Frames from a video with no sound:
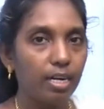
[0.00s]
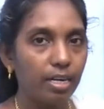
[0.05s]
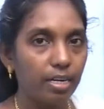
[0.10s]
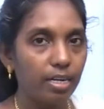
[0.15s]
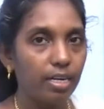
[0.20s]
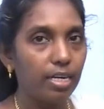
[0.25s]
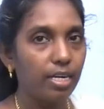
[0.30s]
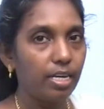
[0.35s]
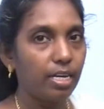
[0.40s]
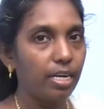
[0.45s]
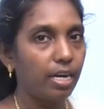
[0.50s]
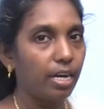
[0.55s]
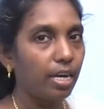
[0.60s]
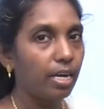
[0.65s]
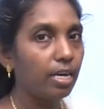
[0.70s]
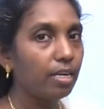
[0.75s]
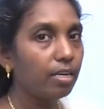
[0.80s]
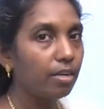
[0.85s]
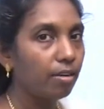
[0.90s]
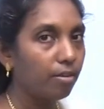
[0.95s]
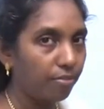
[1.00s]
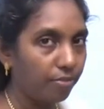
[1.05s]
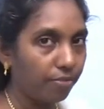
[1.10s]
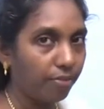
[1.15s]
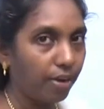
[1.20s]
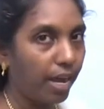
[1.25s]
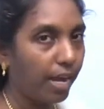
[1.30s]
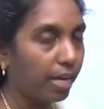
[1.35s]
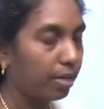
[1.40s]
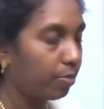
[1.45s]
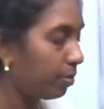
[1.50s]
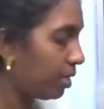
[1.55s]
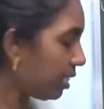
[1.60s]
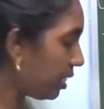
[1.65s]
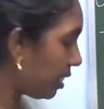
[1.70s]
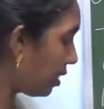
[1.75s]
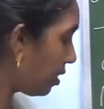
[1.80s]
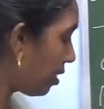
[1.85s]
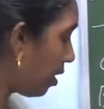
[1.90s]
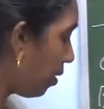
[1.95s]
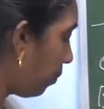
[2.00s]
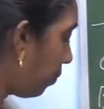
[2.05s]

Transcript: DNA fragments.